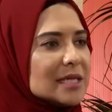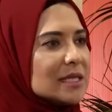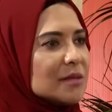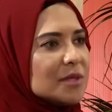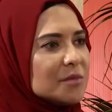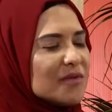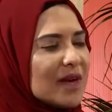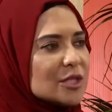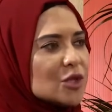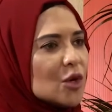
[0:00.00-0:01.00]
and symptoms for
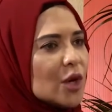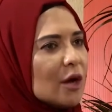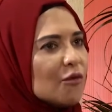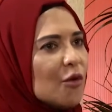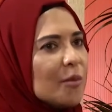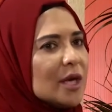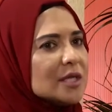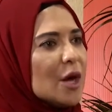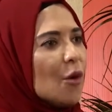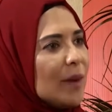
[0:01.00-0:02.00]
us to look out for? Because
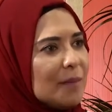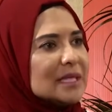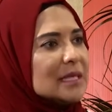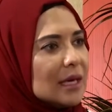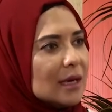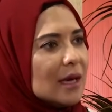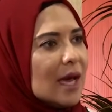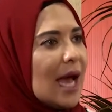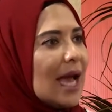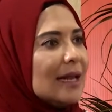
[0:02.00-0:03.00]
we're busy.
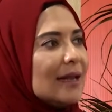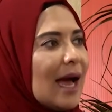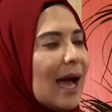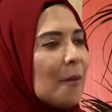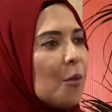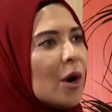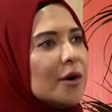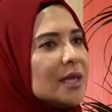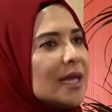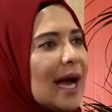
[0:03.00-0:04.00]
And I'm
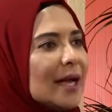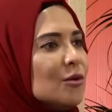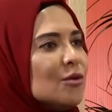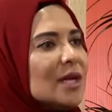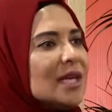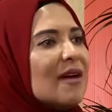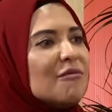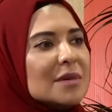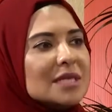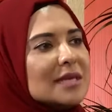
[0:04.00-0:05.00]
worried that I don't want to have
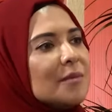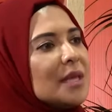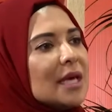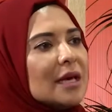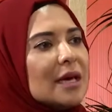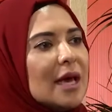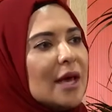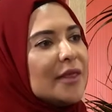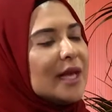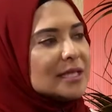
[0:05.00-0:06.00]
missed something
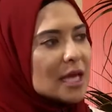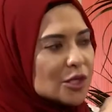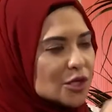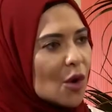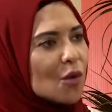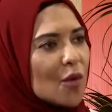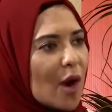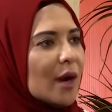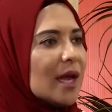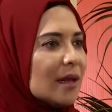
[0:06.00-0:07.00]
that's so
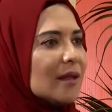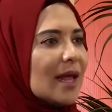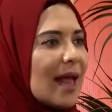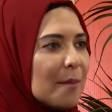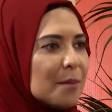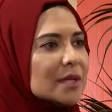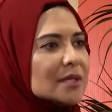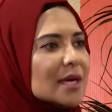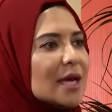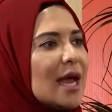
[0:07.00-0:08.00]
wrong in, that happened.
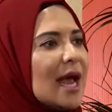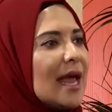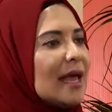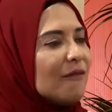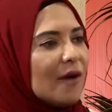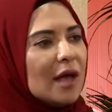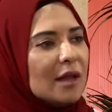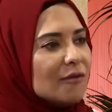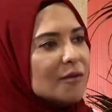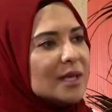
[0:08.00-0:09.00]
If
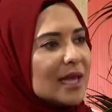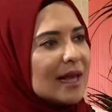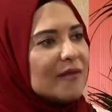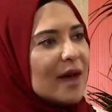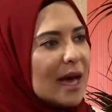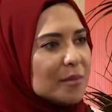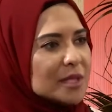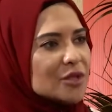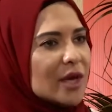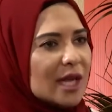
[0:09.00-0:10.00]
Allah forbid that ever
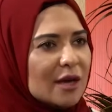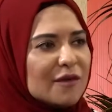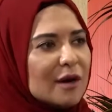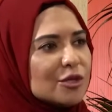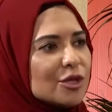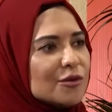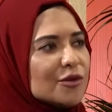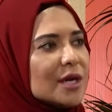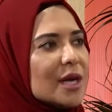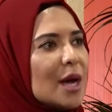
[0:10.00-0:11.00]
happens to any of our
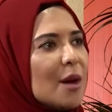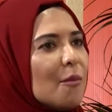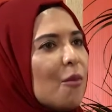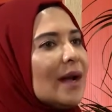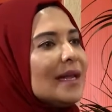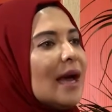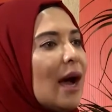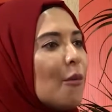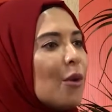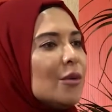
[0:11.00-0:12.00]
children, what,
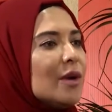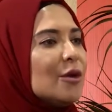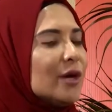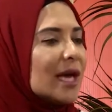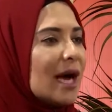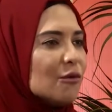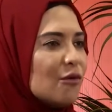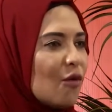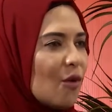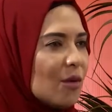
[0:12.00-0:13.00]
what are we looking out
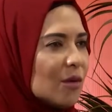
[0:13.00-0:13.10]
for?